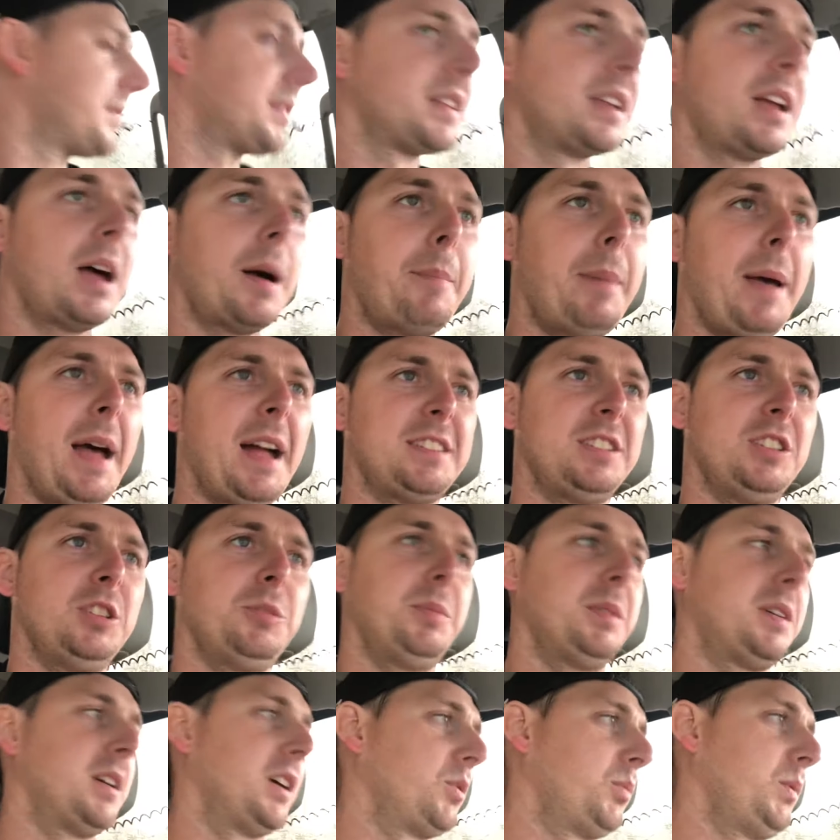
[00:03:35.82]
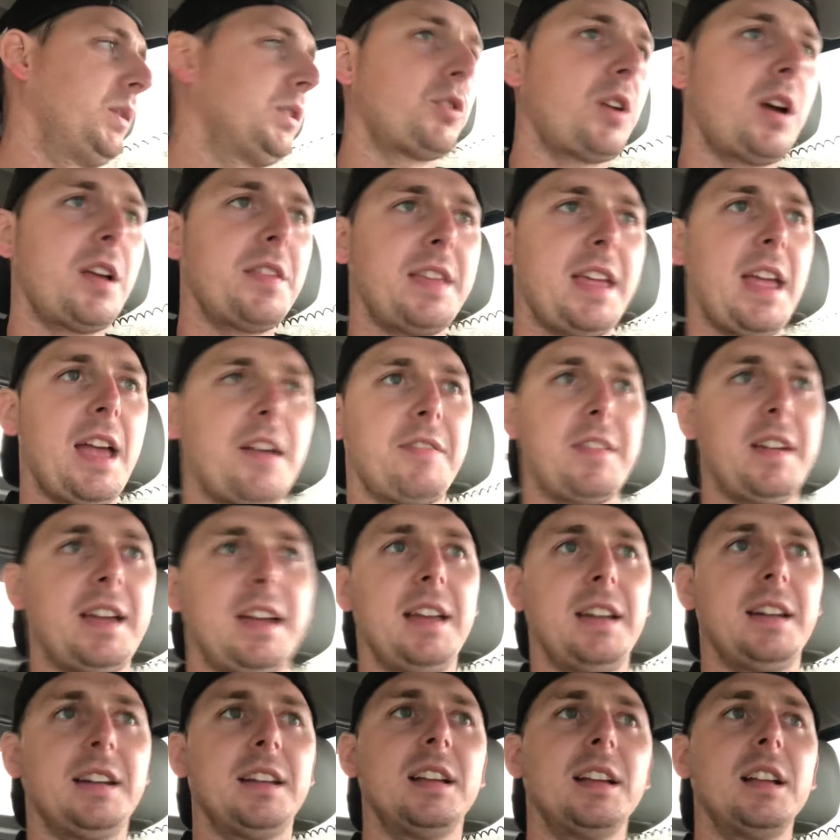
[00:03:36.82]
Apaches because we trained the
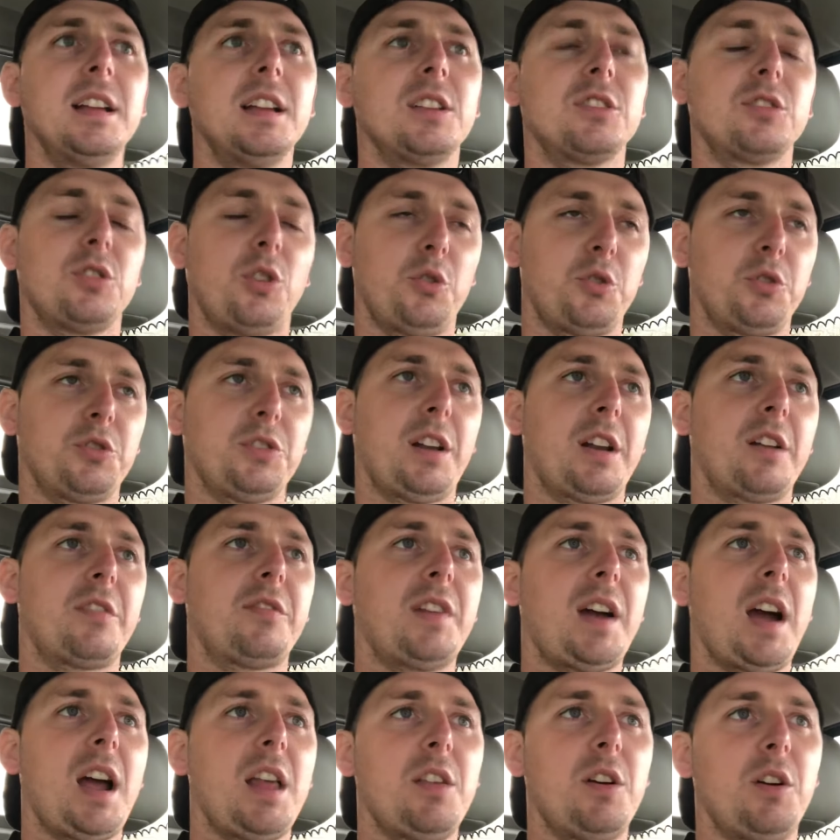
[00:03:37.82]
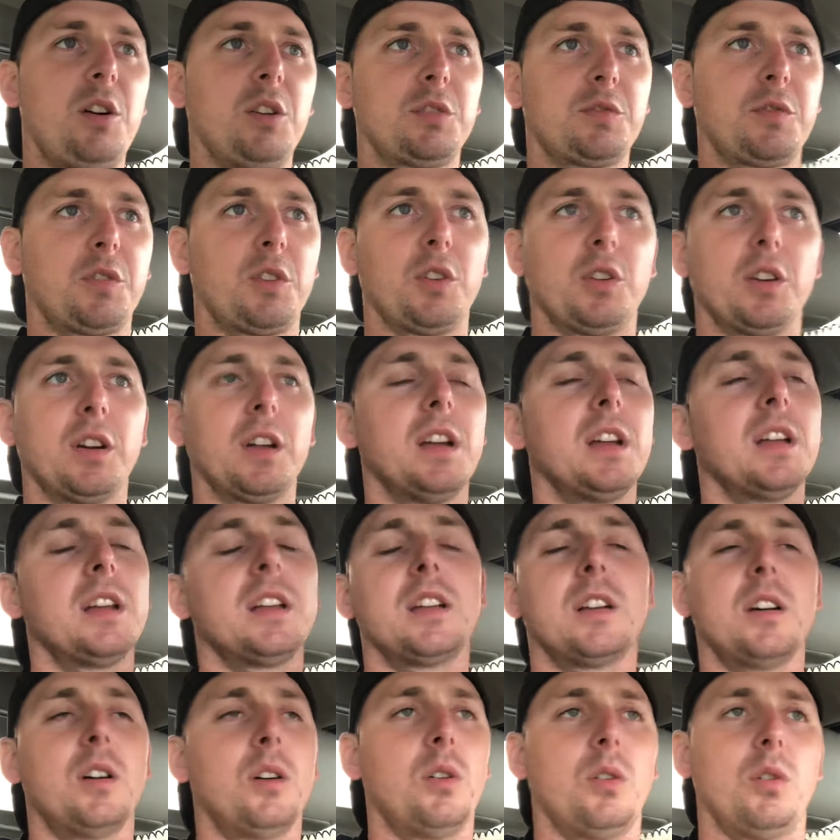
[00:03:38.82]
Afghan soldiers how to fly those for
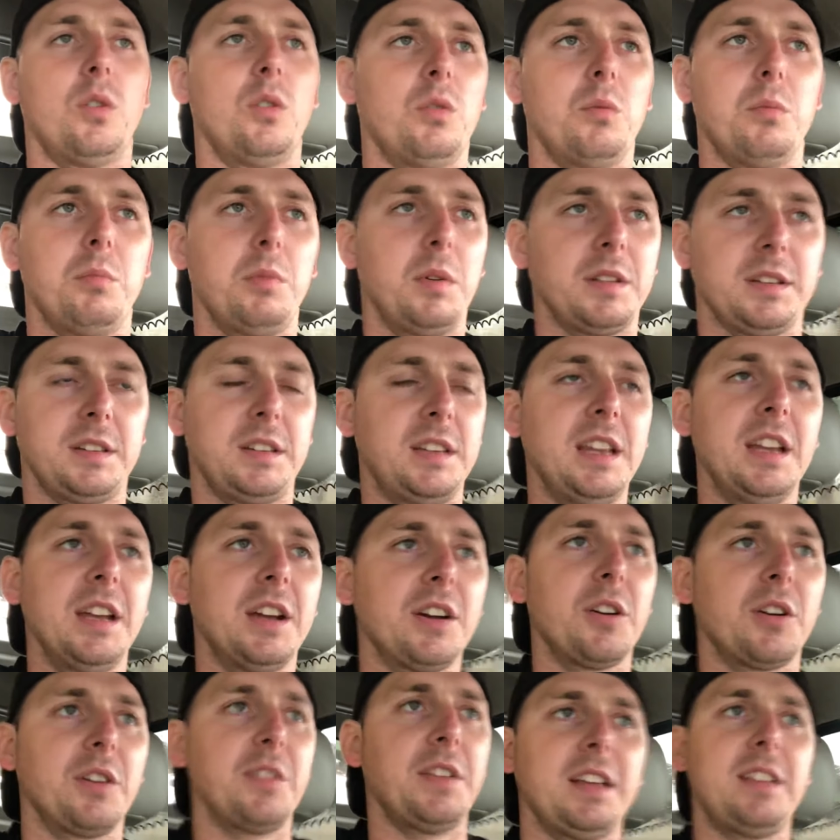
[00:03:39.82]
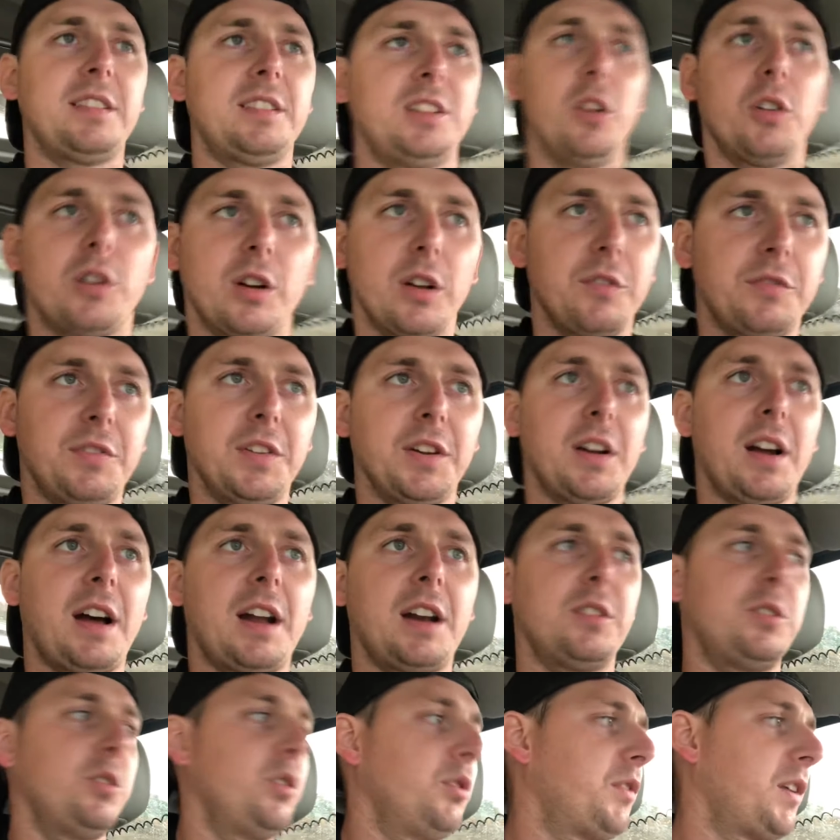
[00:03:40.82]
a year and they still couldn't figure out how
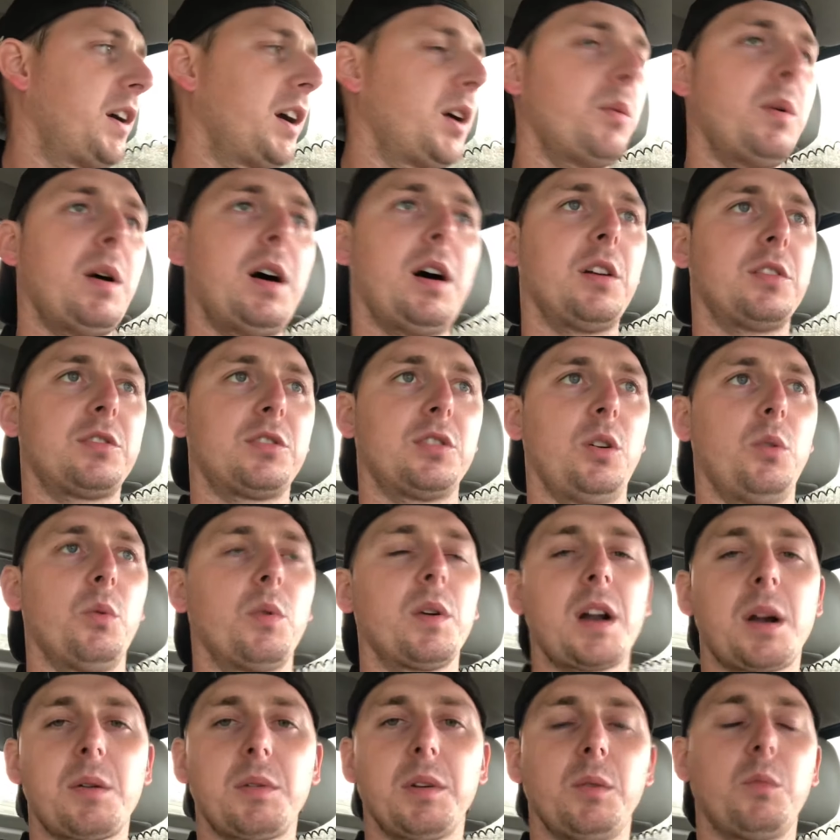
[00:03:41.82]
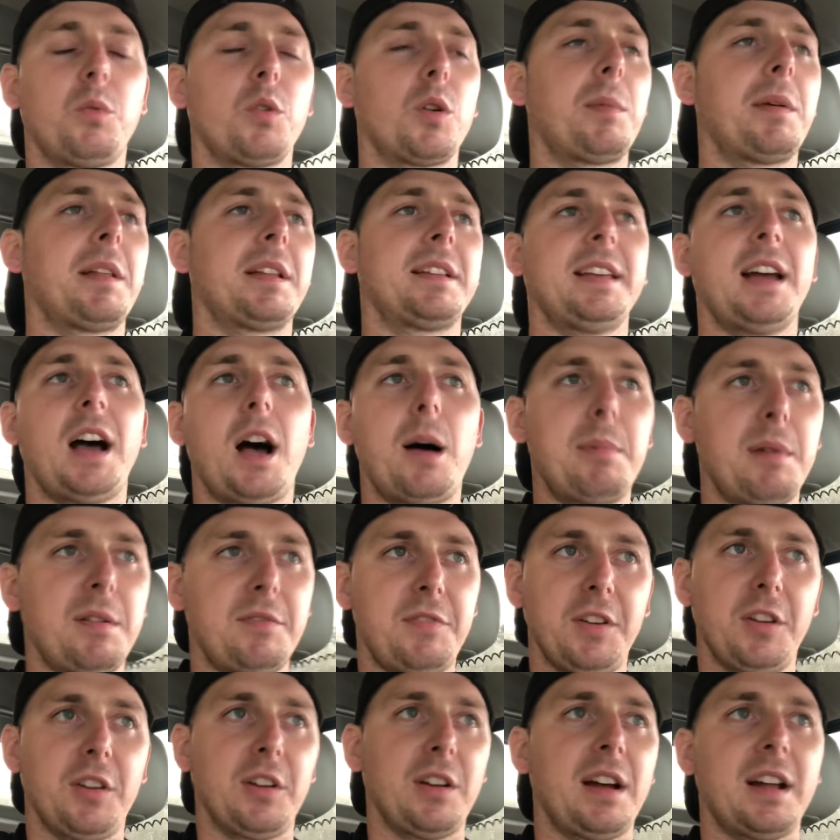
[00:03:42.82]
to do it very well, so we're not really worried about the Taliban
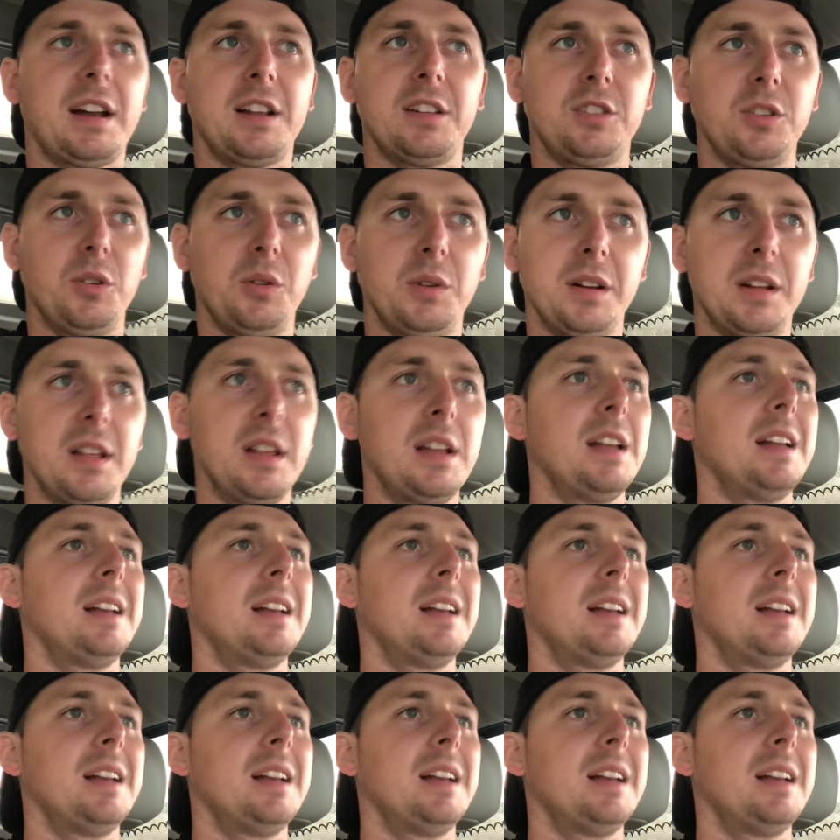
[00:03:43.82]
figuring out how to do it.